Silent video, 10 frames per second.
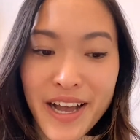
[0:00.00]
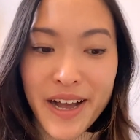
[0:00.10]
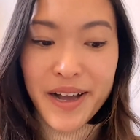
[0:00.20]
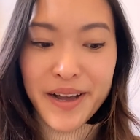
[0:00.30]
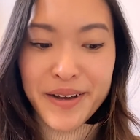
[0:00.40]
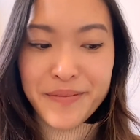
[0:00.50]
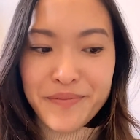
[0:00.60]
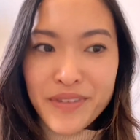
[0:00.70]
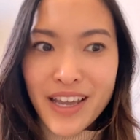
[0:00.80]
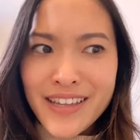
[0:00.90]

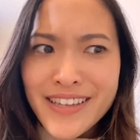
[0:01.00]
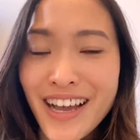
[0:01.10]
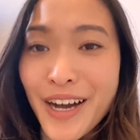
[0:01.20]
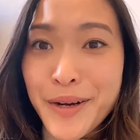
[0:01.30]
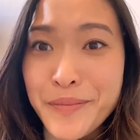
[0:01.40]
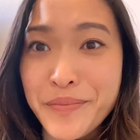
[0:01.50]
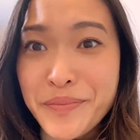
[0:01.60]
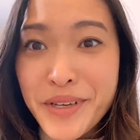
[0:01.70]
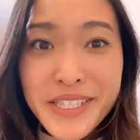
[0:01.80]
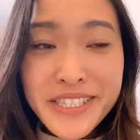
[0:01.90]
And yeah,
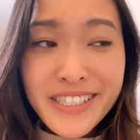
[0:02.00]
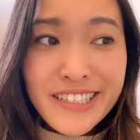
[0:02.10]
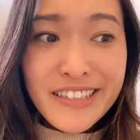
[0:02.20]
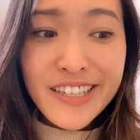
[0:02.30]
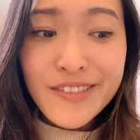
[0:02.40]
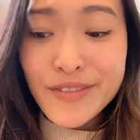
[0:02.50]
basically